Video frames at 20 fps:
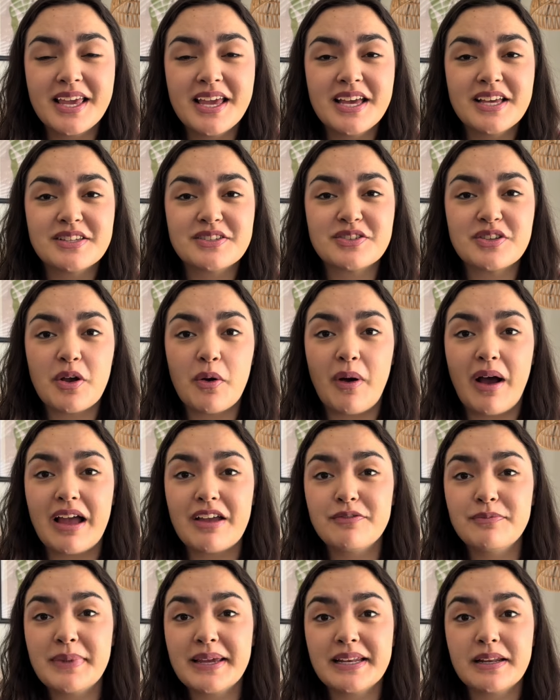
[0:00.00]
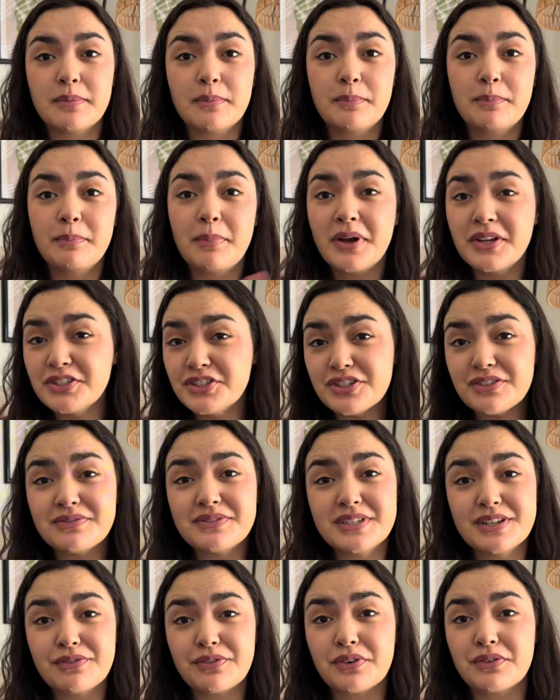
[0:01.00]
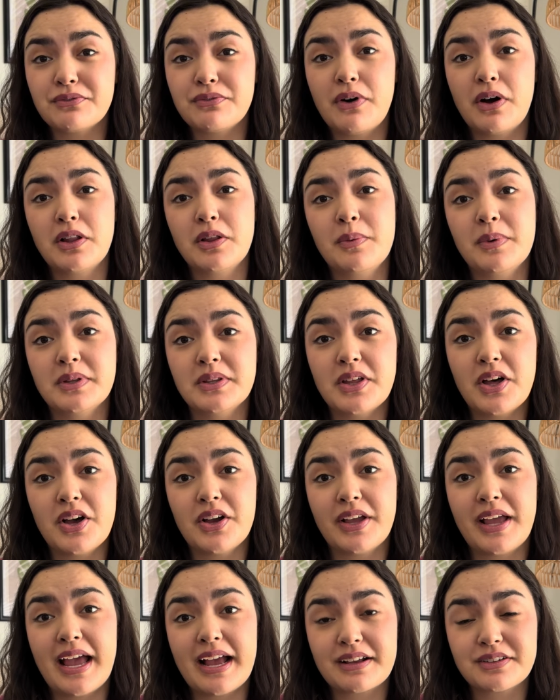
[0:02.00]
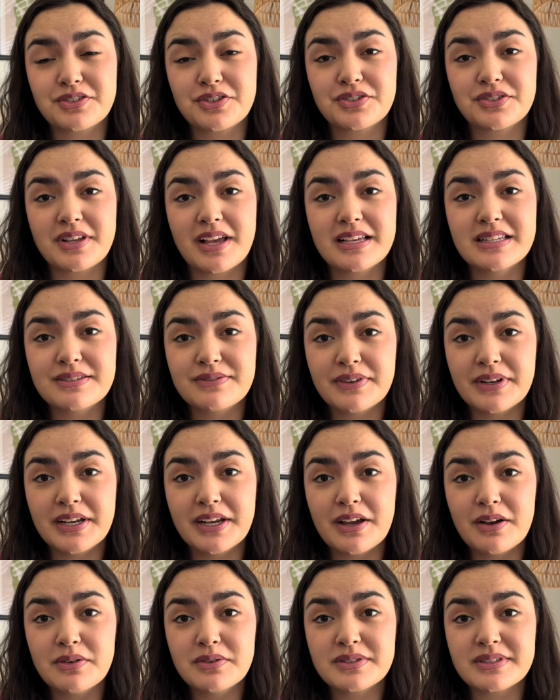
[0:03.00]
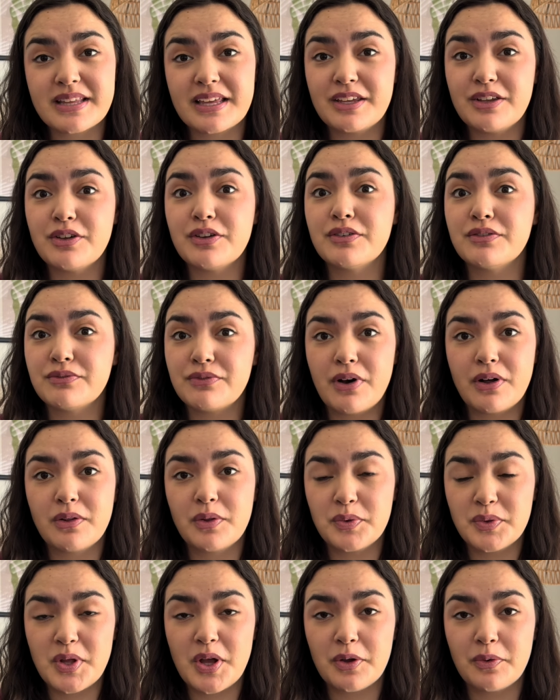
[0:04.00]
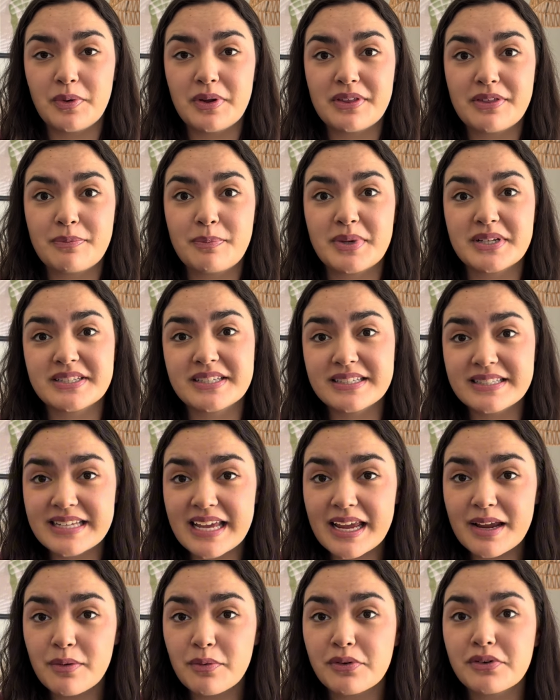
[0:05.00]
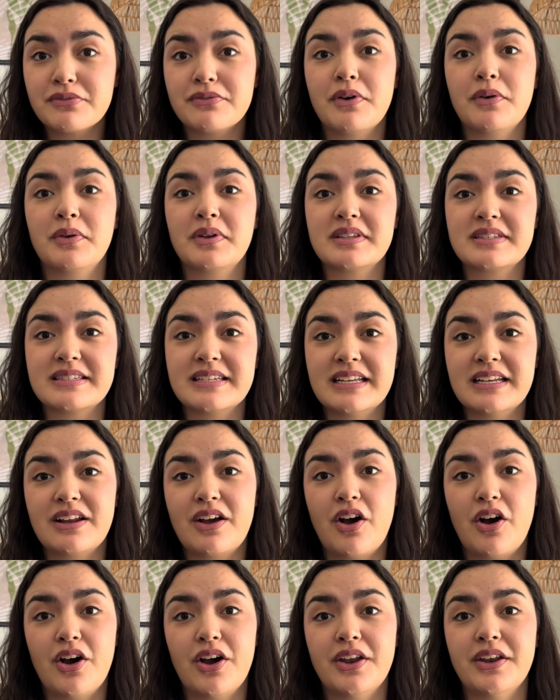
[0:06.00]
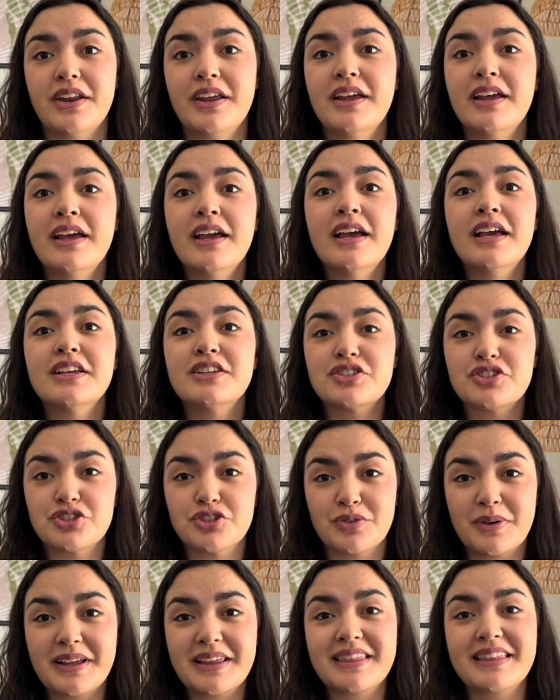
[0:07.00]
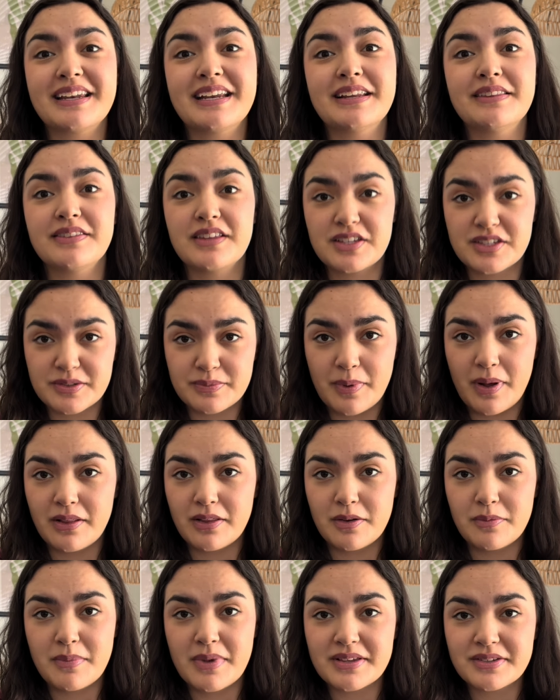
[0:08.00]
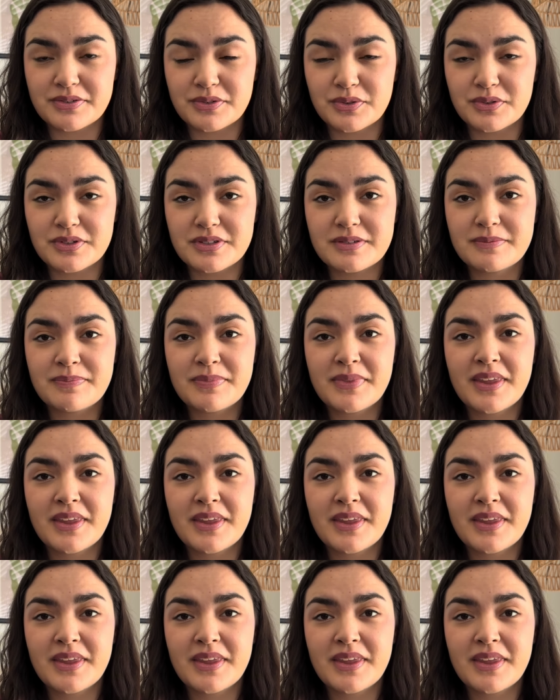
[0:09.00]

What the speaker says: So I've made a bunch of different follow along exercise videos that you can follow along with. But today we're focusing on strengthening the swallow muscles.